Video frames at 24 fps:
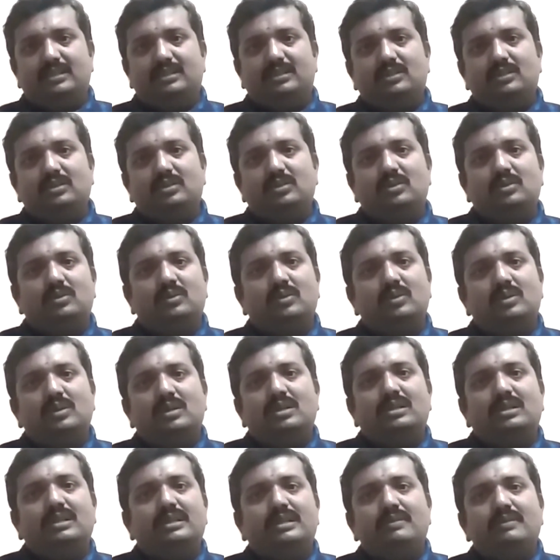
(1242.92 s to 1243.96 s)
So,
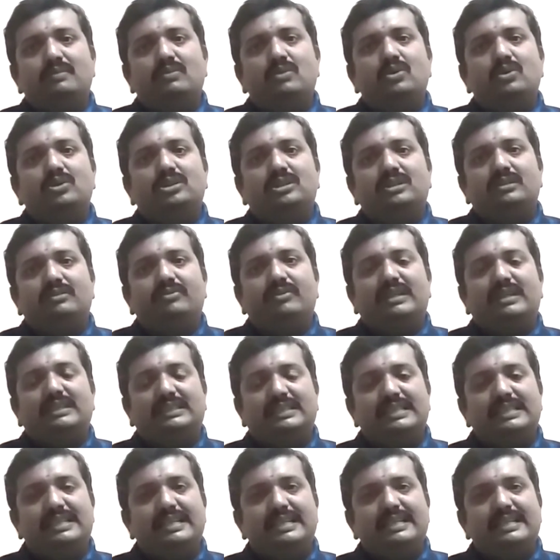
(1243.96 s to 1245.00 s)
the most
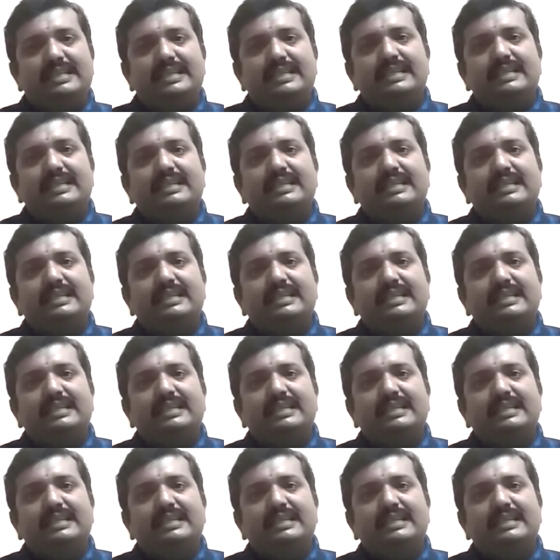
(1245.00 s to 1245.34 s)
fascinating